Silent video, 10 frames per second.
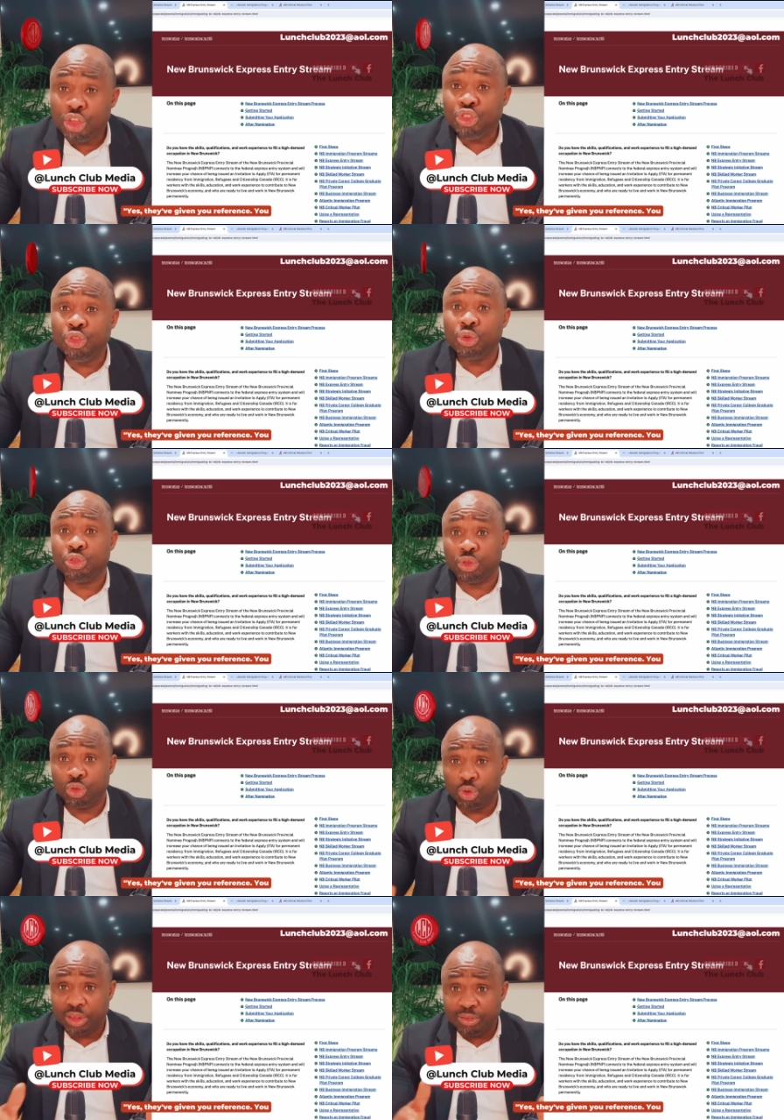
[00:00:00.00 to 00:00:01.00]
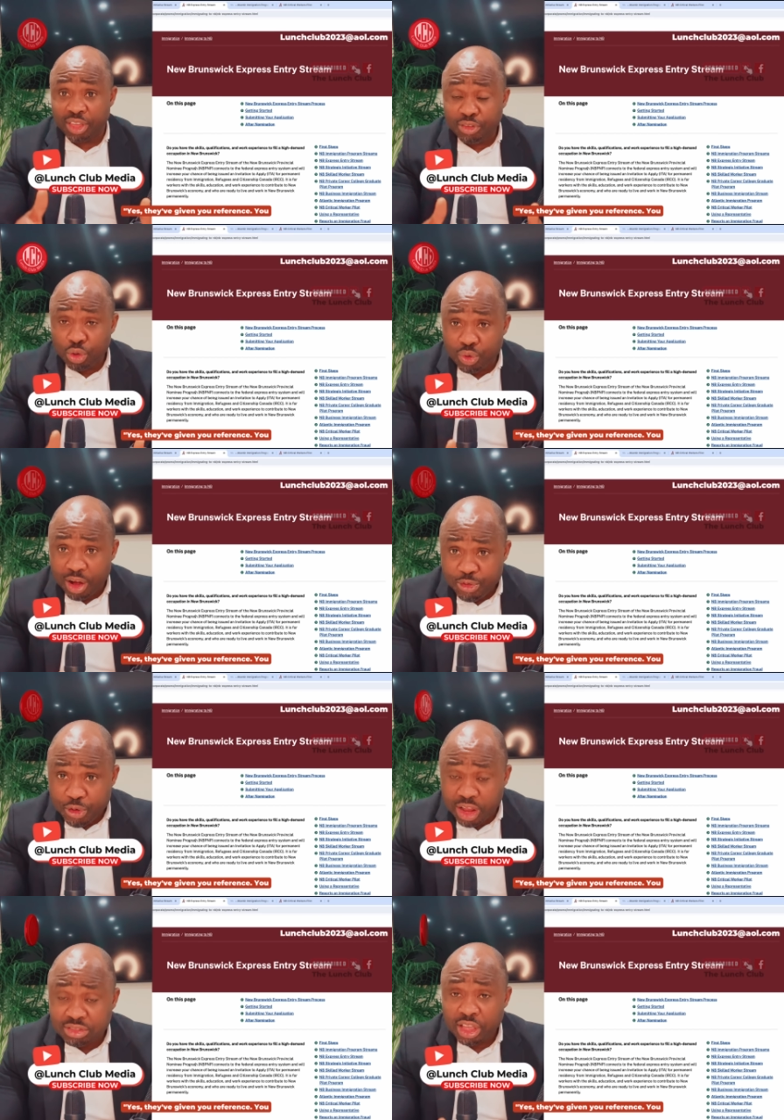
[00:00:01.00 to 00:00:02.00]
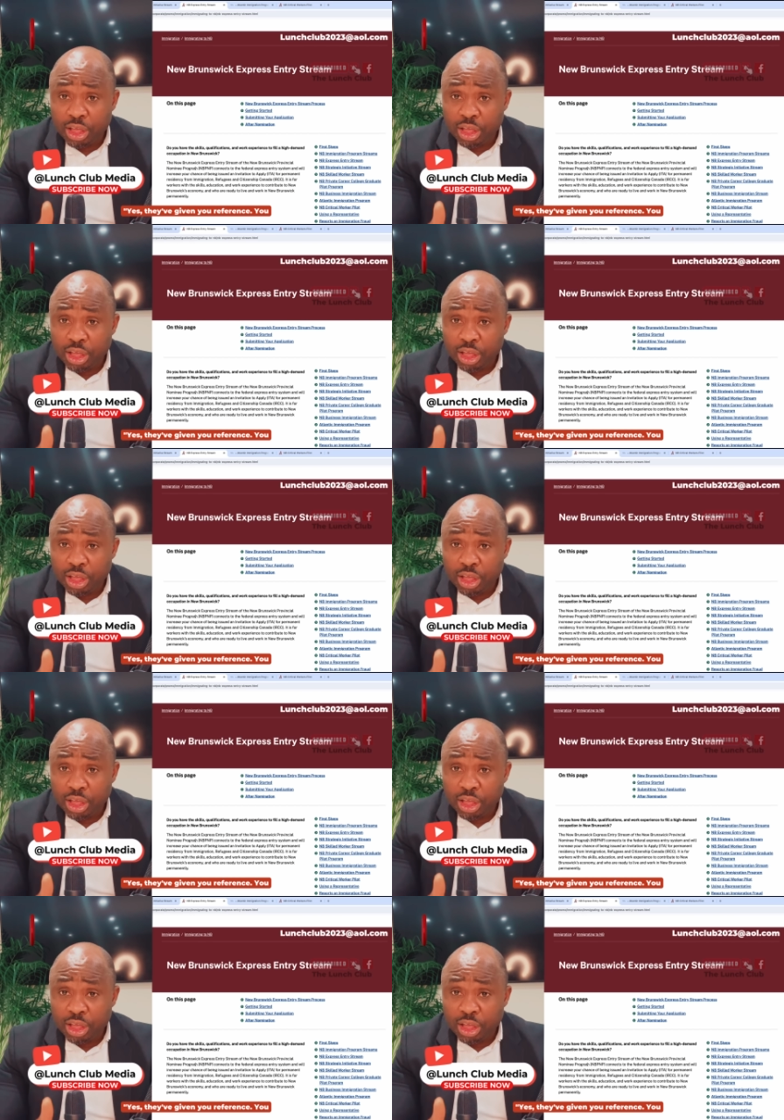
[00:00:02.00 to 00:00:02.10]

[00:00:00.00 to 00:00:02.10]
you, you they've given you reference.